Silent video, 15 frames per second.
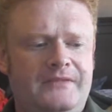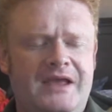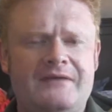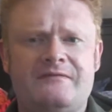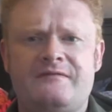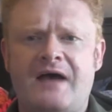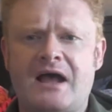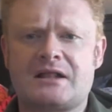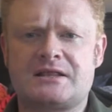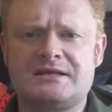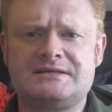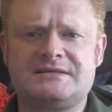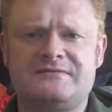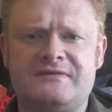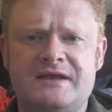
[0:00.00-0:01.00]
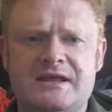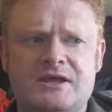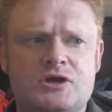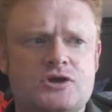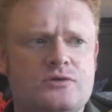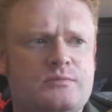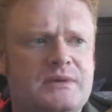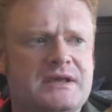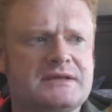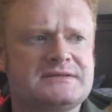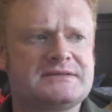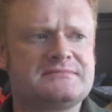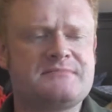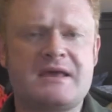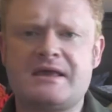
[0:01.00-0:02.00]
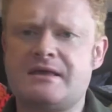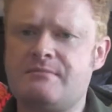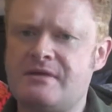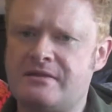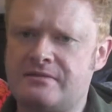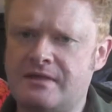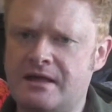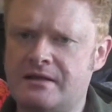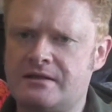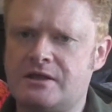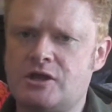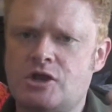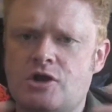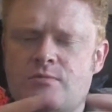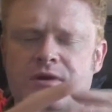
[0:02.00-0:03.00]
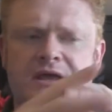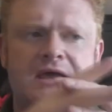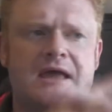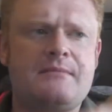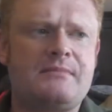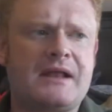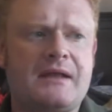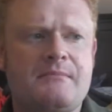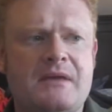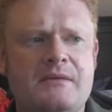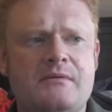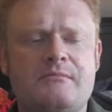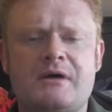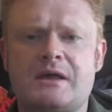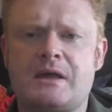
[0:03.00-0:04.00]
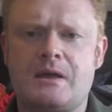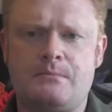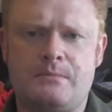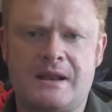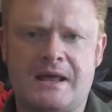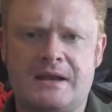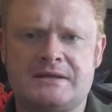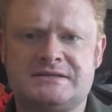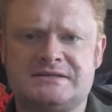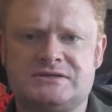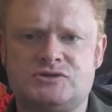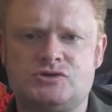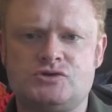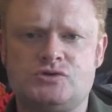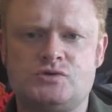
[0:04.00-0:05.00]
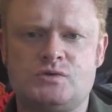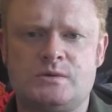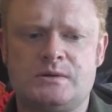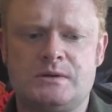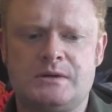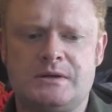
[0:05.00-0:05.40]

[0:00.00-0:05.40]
In fact, this is feeling good because it's making me think that, my game plan, maybe my game plan is too